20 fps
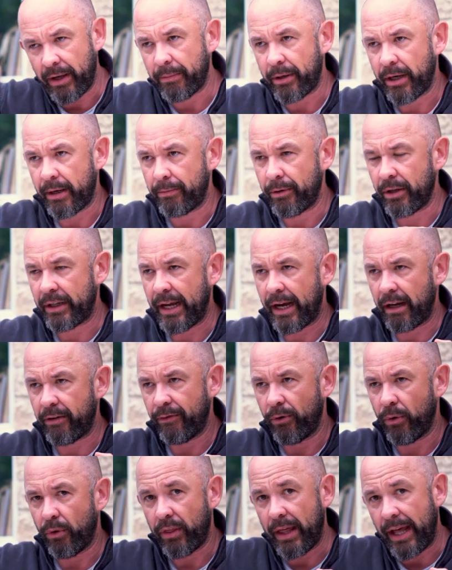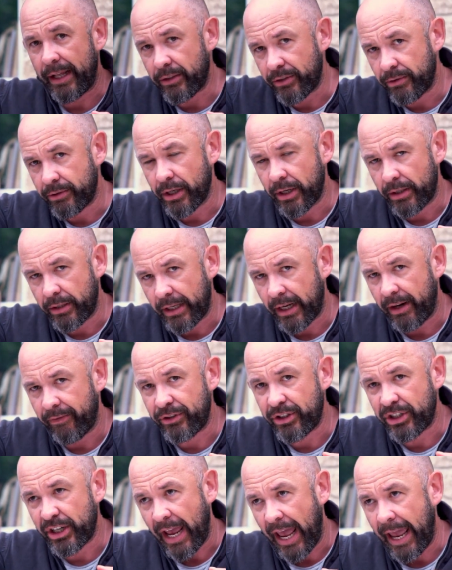I'm going to look out for that kind
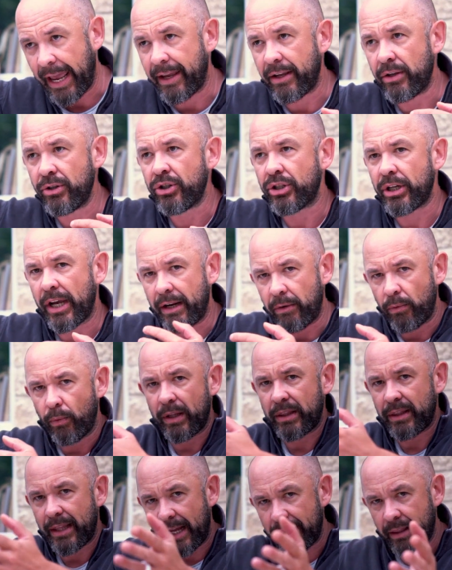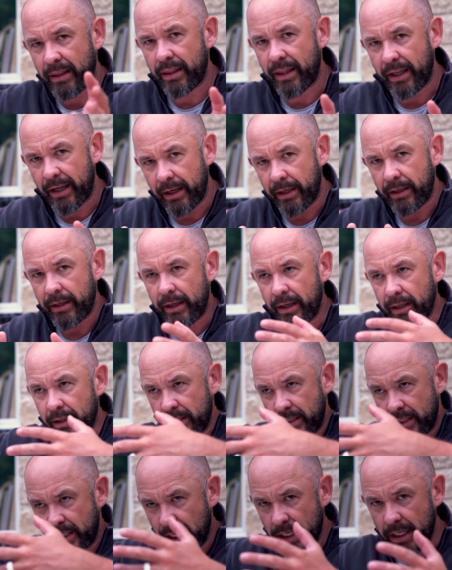of change in what that thing
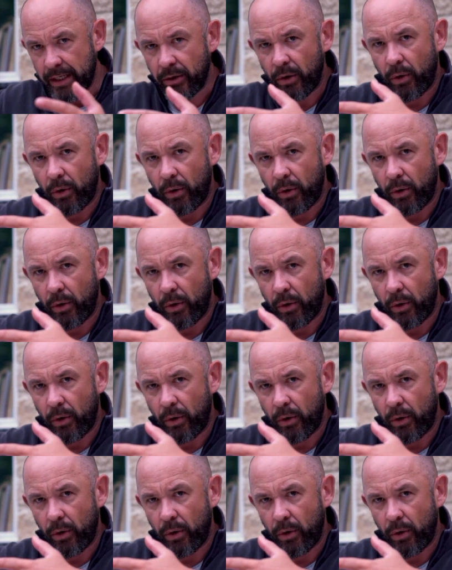did,